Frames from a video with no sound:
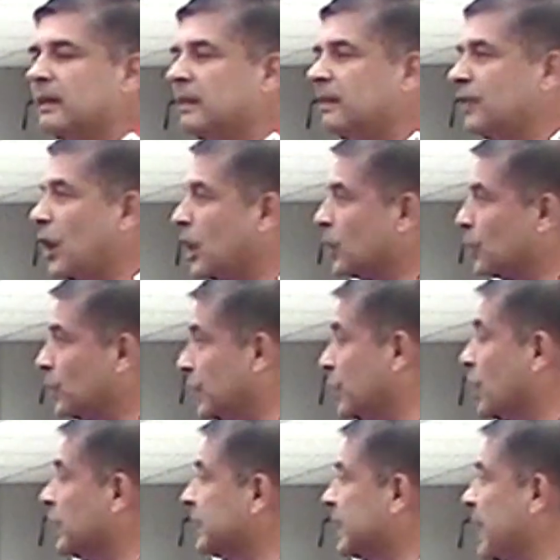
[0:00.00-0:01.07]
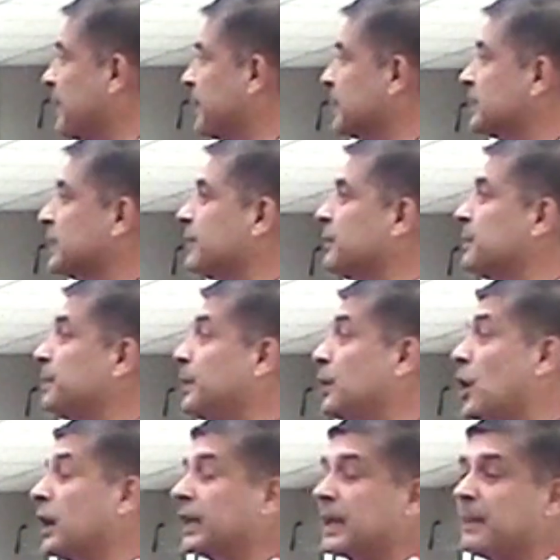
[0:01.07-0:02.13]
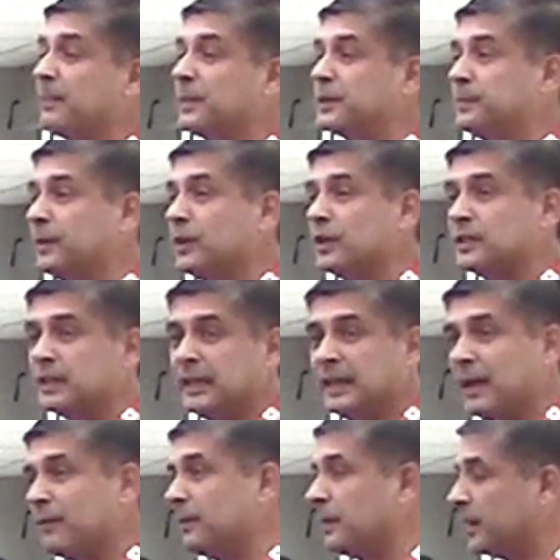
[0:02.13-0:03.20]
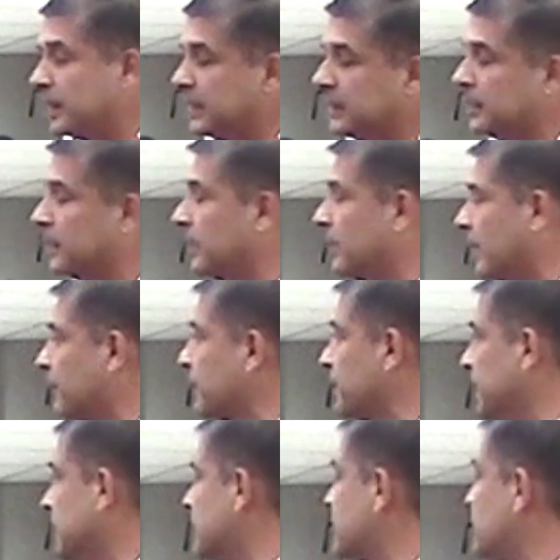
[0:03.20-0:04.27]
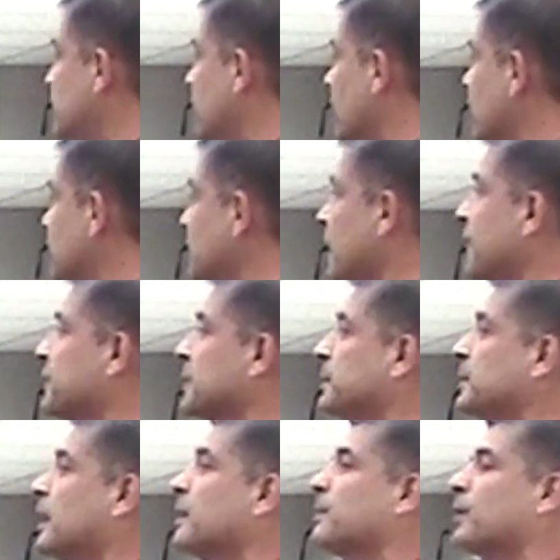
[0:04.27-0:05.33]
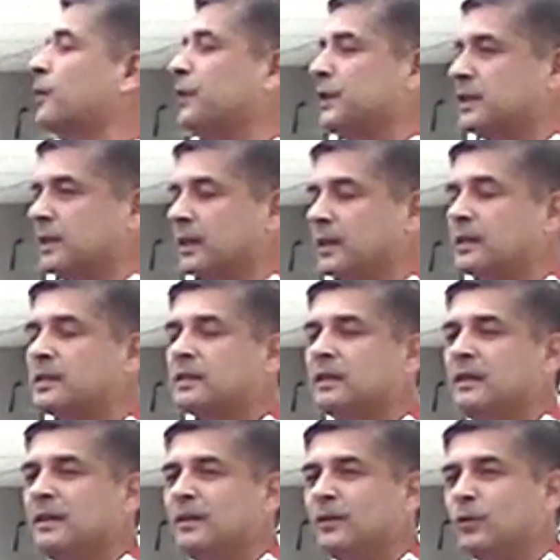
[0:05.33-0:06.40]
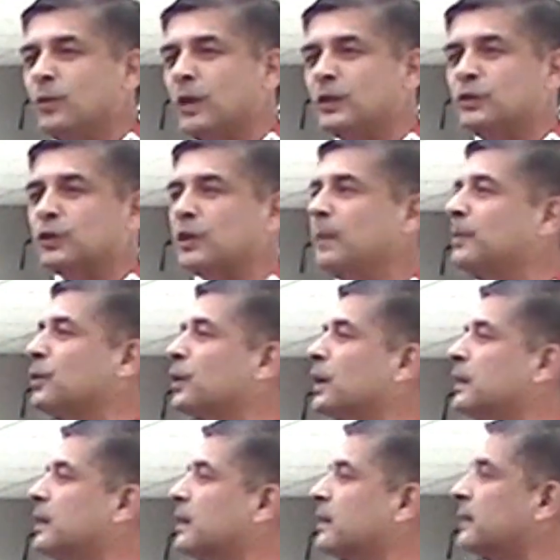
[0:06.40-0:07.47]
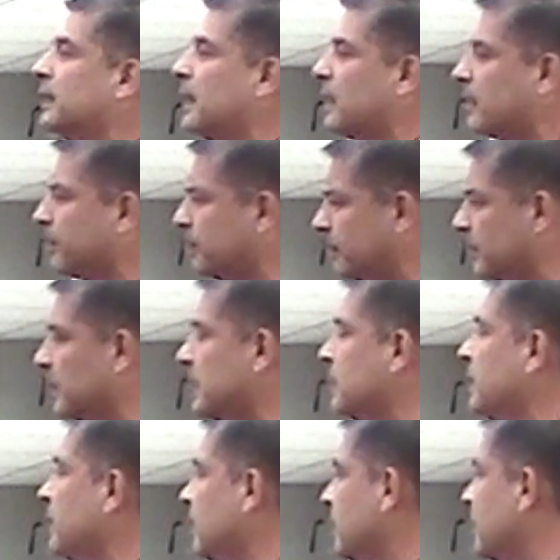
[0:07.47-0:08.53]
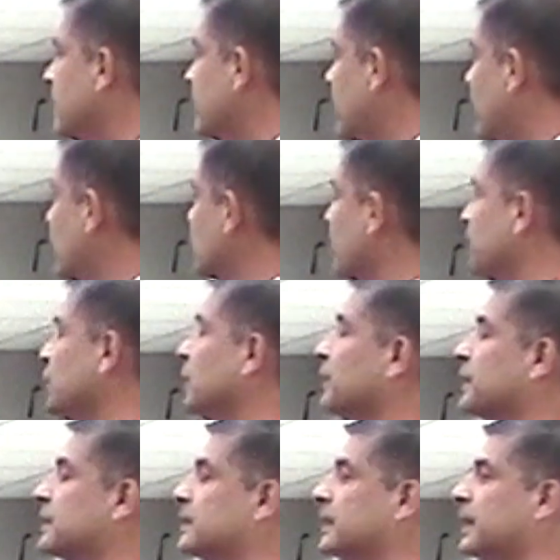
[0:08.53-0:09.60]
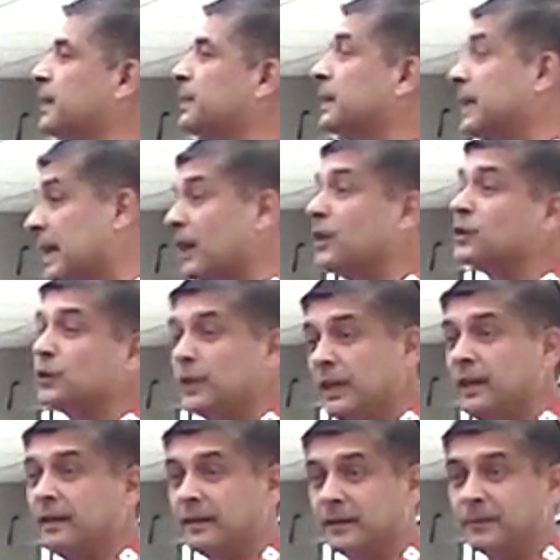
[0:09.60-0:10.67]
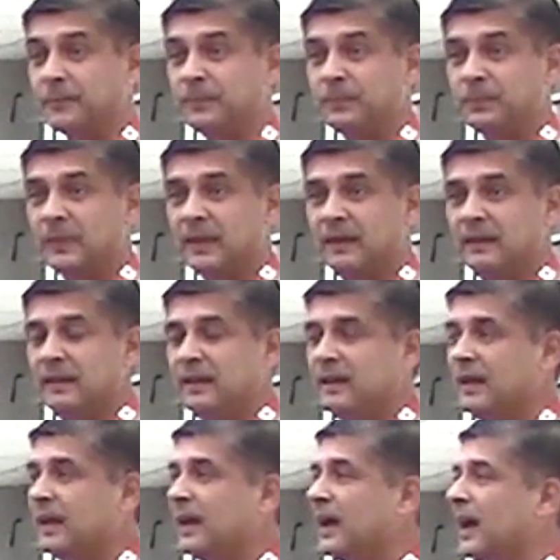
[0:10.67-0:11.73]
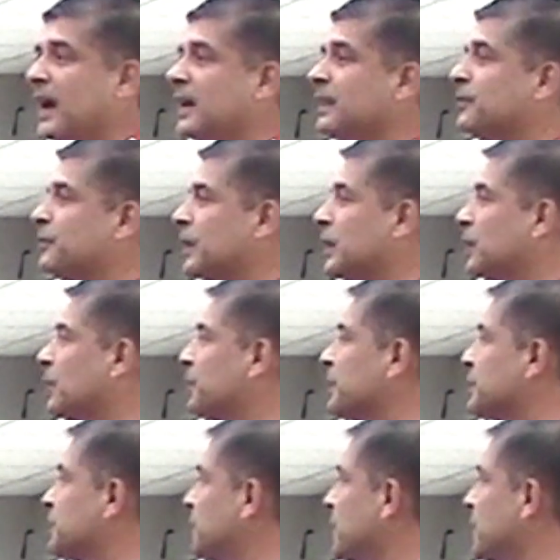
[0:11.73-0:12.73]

not only on campus, even beyond campus, because in our midst we also have some young professionals who also come together. They are out of university, but they are also here. And in front of us,